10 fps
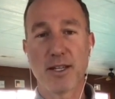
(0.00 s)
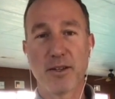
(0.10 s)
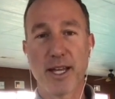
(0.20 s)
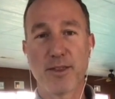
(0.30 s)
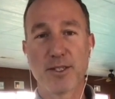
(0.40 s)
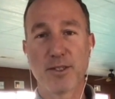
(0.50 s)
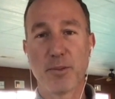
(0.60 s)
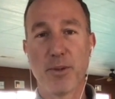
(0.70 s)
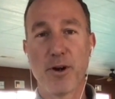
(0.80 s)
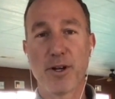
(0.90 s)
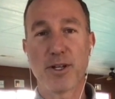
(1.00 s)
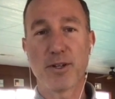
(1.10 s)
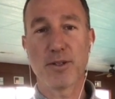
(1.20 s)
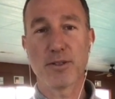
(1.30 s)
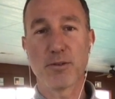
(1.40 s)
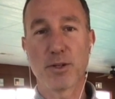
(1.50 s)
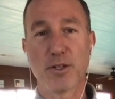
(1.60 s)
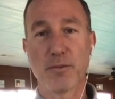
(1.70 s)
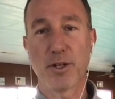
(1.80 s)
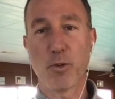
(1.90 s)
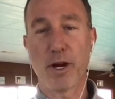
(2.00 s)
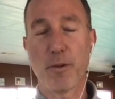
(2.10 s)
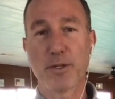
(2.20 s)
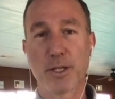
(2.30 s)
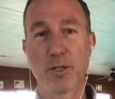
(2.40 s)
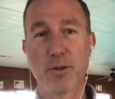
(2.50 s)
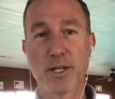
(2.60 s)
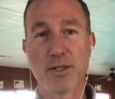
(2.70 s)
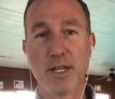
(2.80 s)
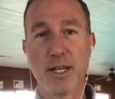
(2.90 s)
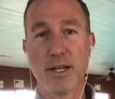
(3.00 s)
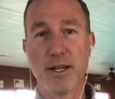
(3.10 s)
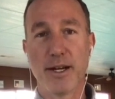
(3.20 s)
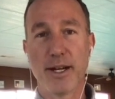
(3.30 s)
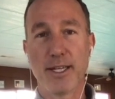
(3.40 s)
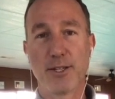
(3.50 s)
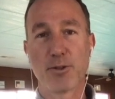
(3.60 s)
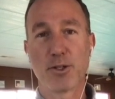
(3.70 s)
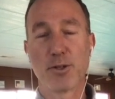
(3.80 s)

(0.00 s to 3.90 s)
and you like this little part here, where we're talking about the one-hour projector range, uh, he's your